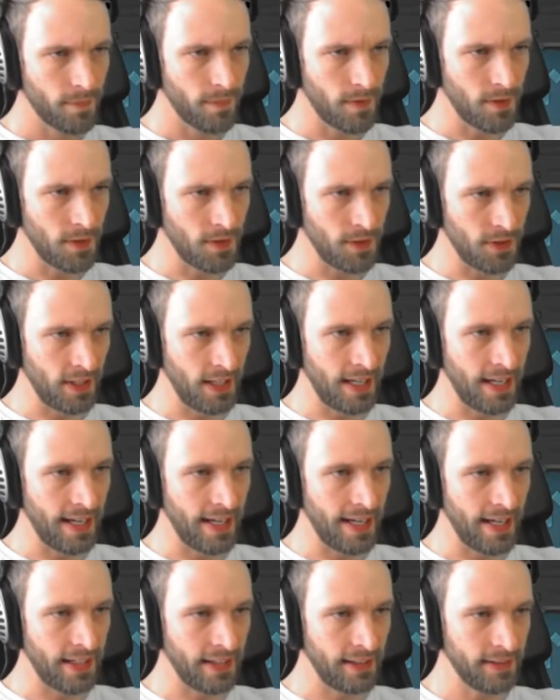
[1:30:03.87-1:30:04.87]
There's a
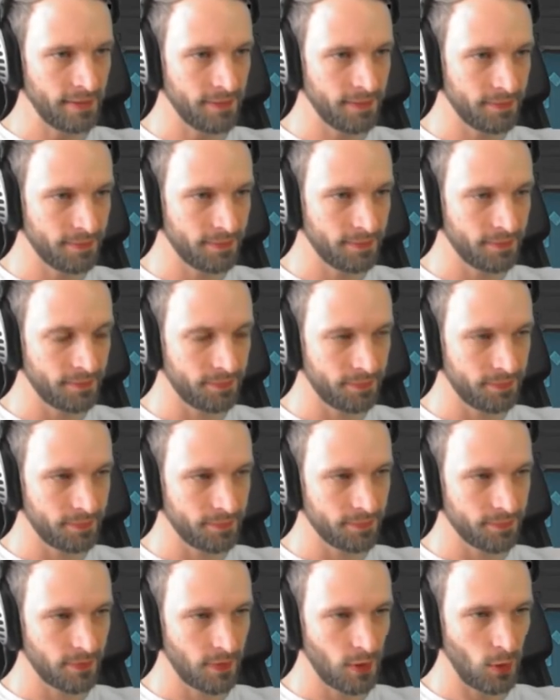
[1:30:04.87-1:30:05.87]
guy
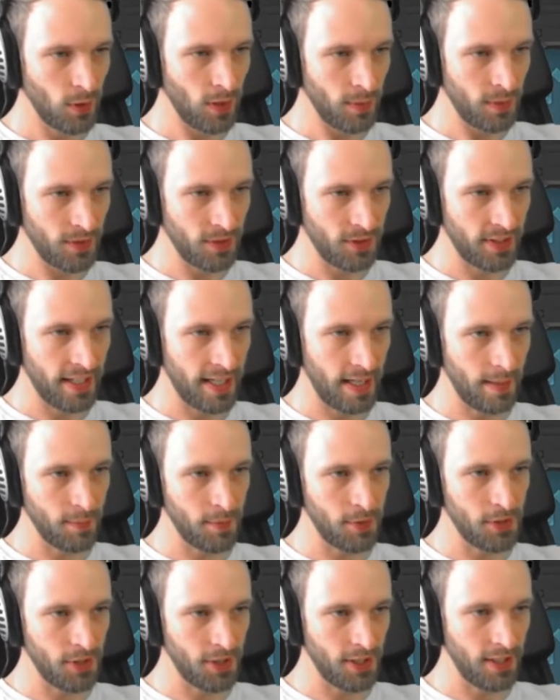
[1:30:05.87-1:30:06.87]
who I want to
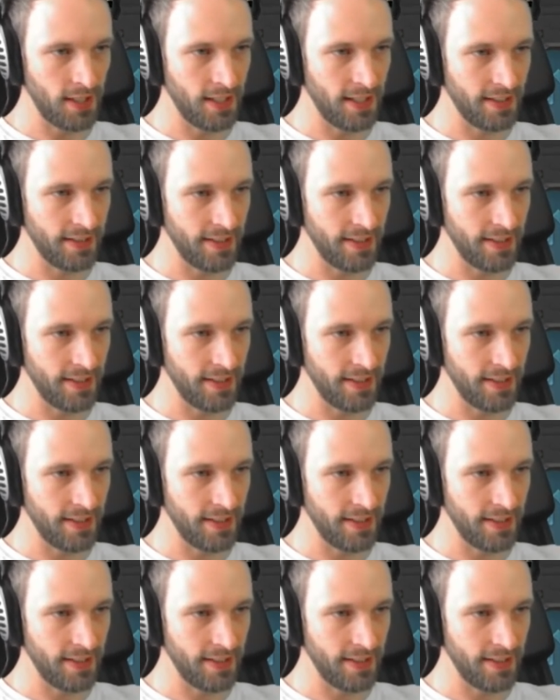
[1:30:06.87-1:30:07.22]
capture, and